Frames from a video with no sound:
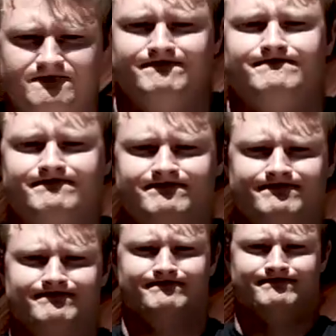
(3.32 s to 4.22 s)
I don't
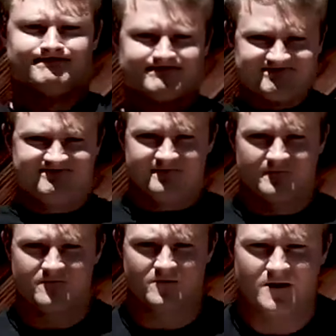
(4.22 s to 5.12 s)
look at it as
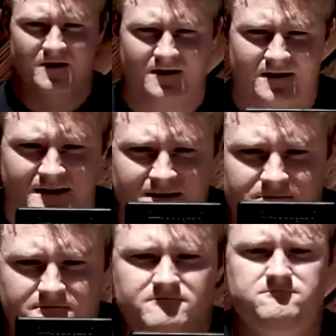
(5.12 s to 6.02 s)
though, you know,
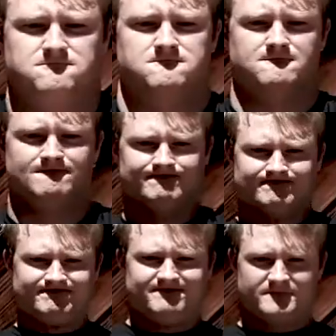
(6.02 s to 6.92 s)
this is going to
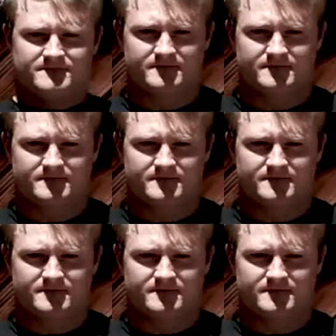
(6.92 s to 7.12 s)
hurt or